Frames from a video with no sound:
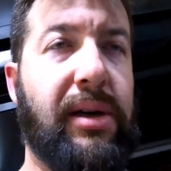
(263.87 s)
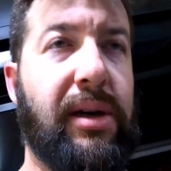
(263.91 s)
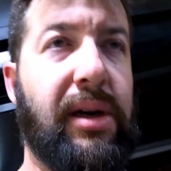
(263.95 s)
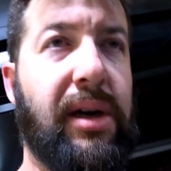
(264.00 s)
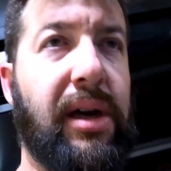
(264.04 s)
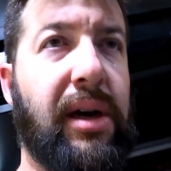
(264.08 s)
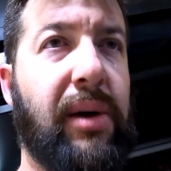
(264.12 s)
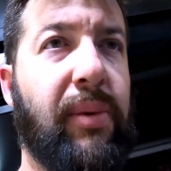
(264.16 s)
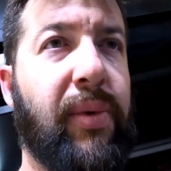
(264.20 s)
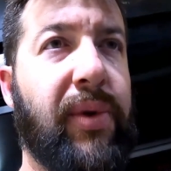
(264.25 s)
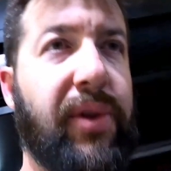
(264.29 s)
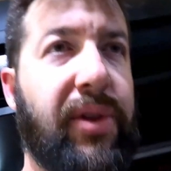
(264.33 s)

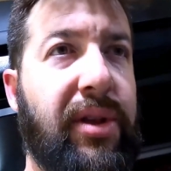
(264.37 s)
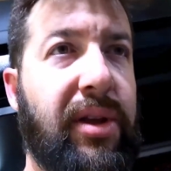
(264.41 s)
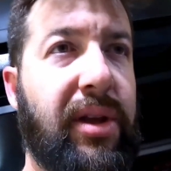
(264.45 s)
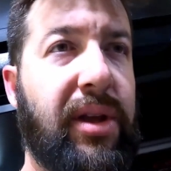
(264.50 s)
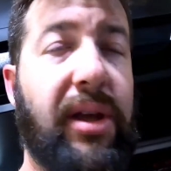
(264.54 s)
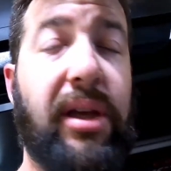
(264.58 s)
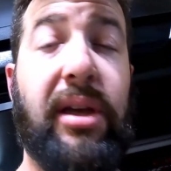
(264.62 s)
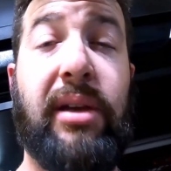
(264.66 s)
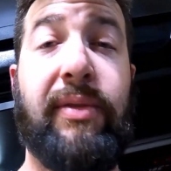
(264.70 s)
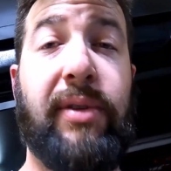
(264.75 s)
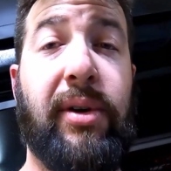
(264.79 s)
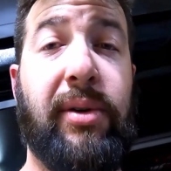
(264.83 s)
with
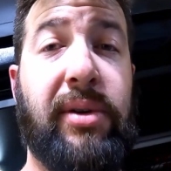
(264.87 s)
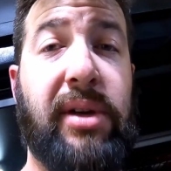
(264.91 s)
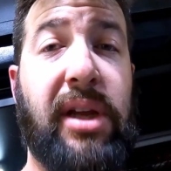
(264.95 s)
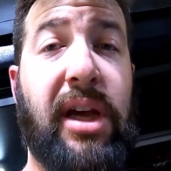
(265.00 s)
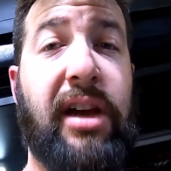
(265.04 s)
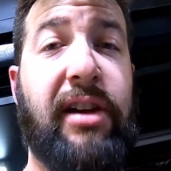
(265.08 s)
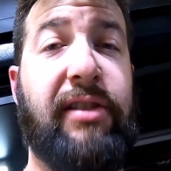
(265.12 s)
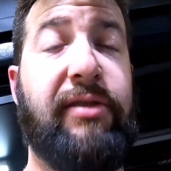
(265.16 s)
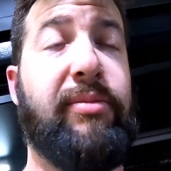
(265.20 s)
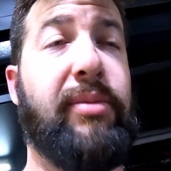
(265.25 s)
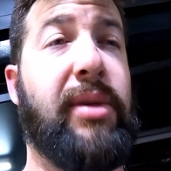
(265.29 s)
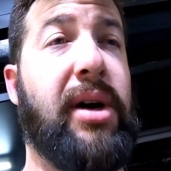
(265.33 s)
the Evo
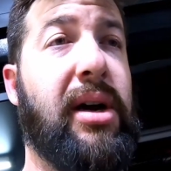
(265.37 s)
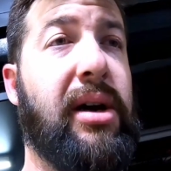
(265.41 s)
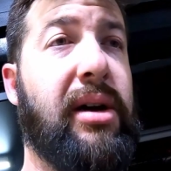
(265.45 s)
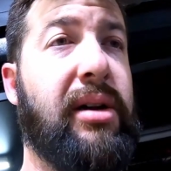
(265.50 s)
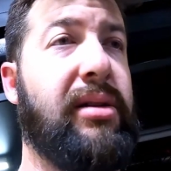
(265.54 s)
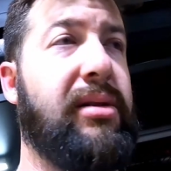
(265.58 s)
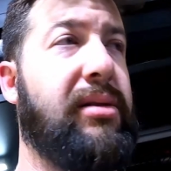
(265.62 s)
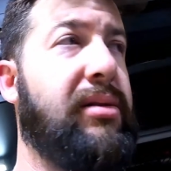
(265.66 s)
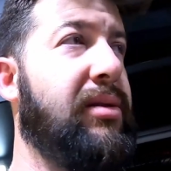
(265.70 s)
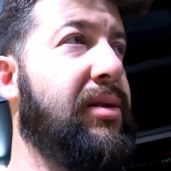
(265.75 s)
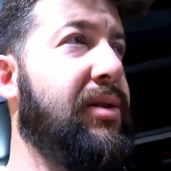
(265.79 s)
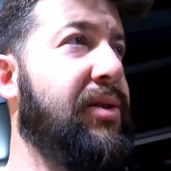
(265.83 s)
Dave
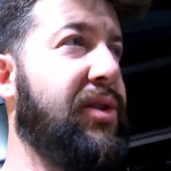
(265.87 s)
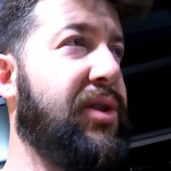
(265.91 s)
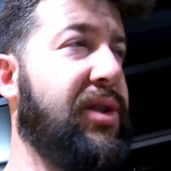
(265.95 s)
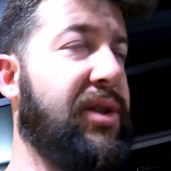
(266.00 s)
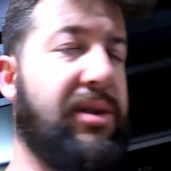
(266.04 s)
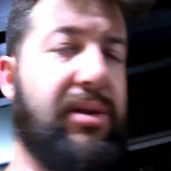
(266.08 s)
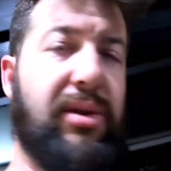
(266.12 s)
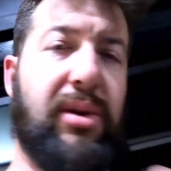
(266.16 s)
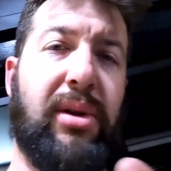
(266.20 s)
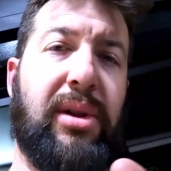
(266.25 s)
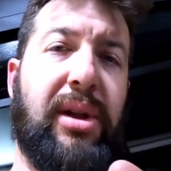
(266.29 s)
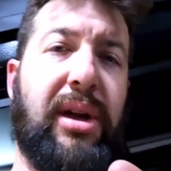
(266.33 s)
mod, and
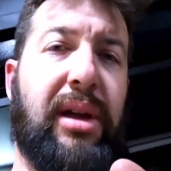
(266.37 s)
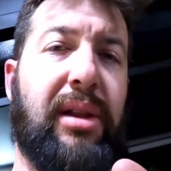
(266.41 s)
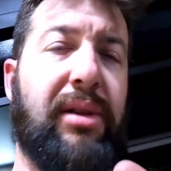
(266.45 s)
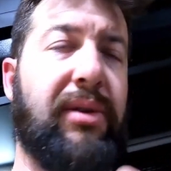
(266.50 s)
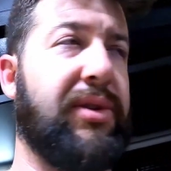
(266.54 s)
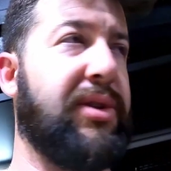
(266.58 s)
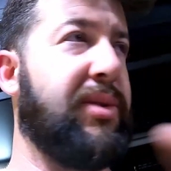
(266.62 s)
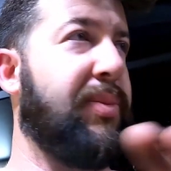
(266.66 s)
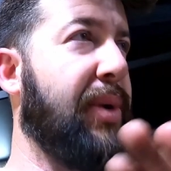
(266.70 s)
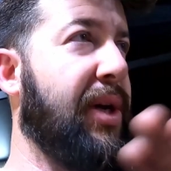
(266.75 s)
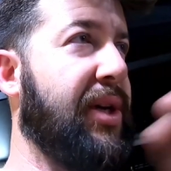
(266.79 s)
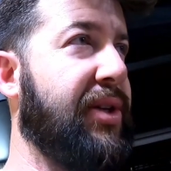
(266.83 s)
just throw like a
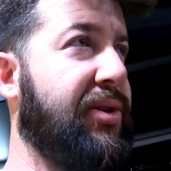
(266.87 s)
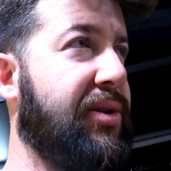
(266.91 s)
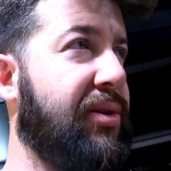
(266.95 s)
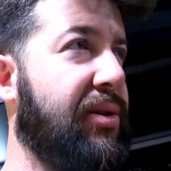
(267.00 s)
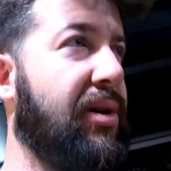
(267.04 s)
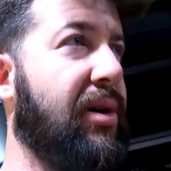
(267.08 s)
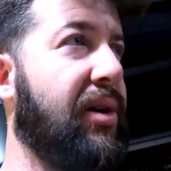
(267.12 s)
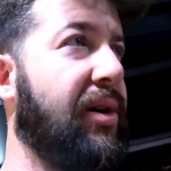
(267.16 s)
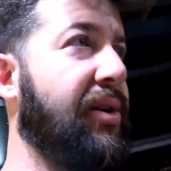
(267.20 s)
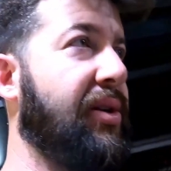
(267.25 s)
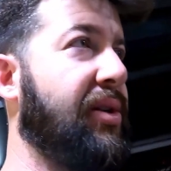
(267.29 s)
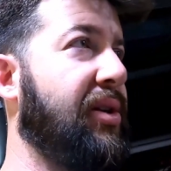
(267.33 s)
little
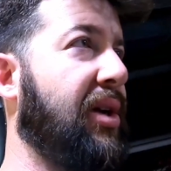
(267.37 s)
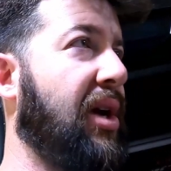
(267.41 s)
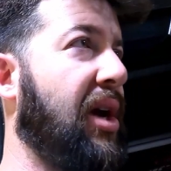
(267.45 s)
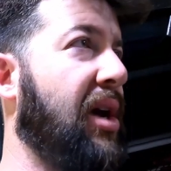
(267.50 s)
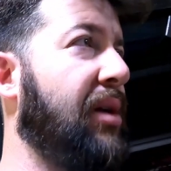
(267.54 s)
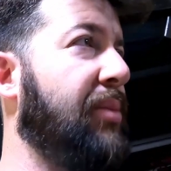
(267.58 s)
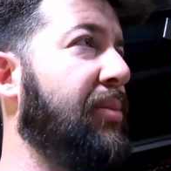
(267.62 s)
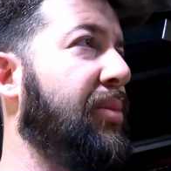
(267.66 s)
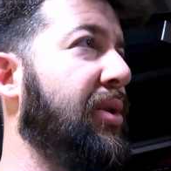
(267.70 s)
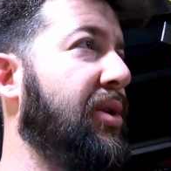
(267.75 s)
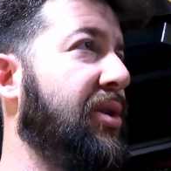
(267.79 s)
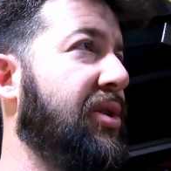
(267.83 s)
spacer on it to
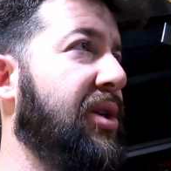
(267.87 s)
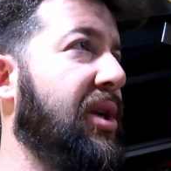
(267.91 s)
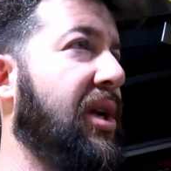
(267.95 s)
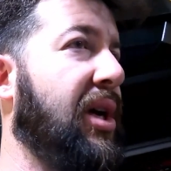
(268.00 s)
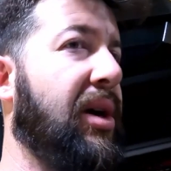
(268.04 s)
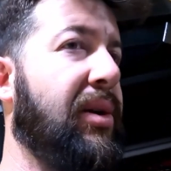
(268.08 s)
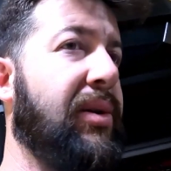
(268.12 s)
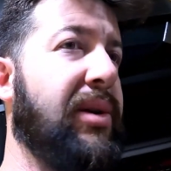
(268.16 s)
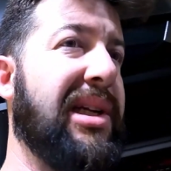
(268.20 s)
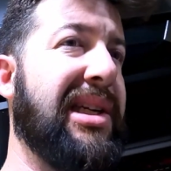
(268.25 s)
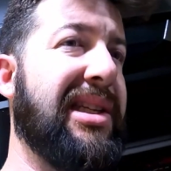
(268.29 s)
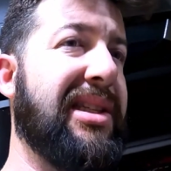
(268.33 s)
kind of push it
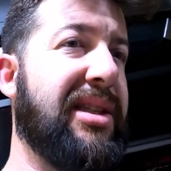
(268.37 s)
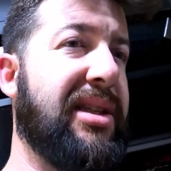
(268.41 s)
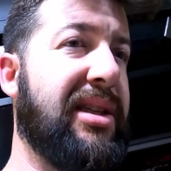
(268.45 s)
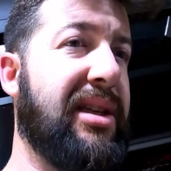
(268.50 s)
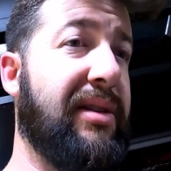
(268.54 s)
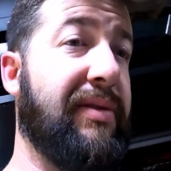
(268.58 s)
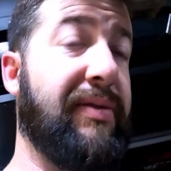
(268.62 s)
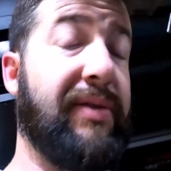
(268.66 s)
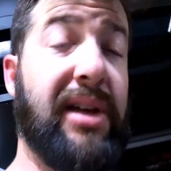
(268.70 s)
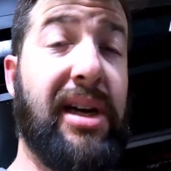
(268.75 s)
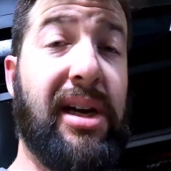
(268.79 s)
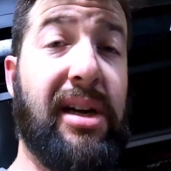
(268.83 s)
out and
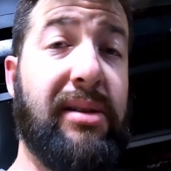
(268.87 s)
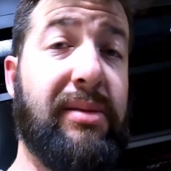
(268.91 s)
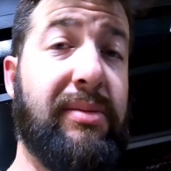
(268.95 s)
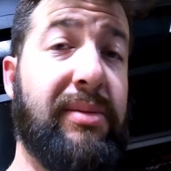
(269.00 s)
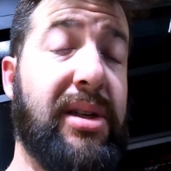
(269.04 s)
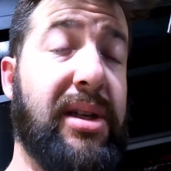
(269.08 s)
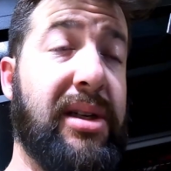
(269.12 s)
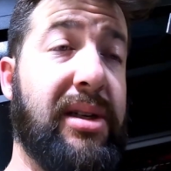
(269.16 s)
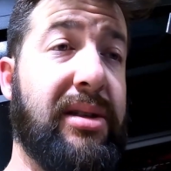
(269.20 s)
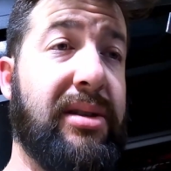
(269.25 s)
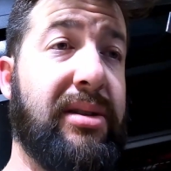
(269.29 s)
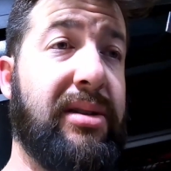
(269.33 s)
see if
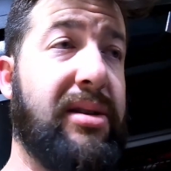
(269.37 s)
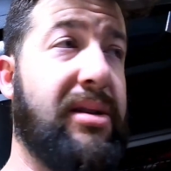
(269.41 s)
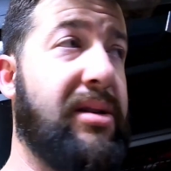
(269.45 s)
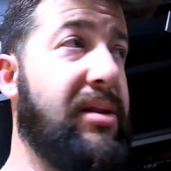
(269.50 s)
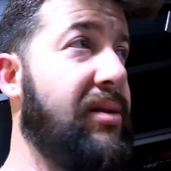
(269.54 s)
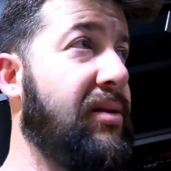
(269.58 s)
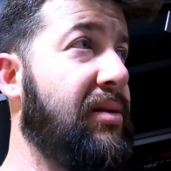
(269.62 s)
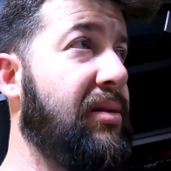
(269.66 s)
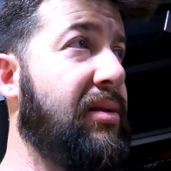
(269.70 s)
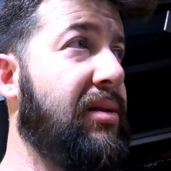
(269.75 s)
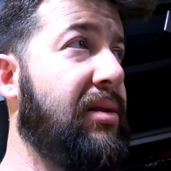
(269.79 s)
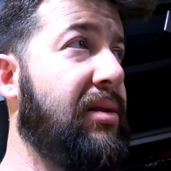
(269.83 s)
that does,